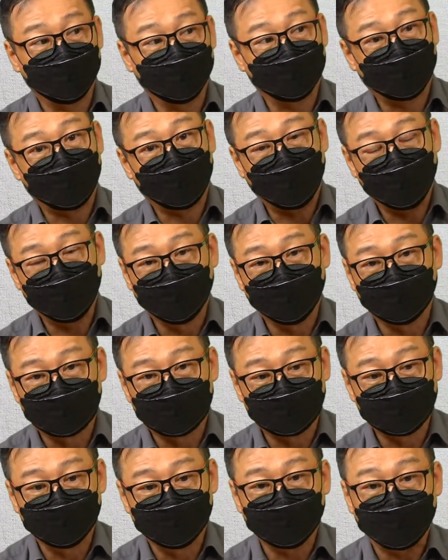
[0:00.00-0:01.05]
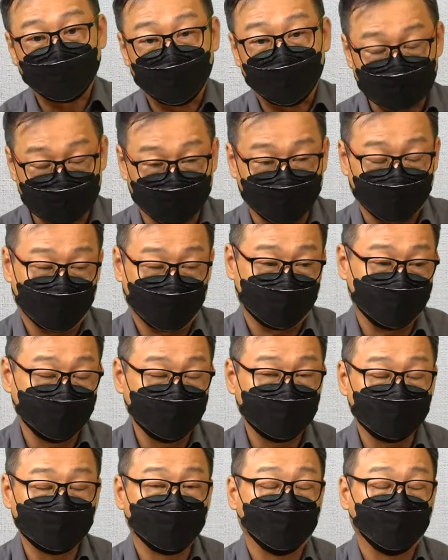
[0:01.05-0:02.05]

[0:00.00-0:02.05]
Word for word: that I go through as a parent.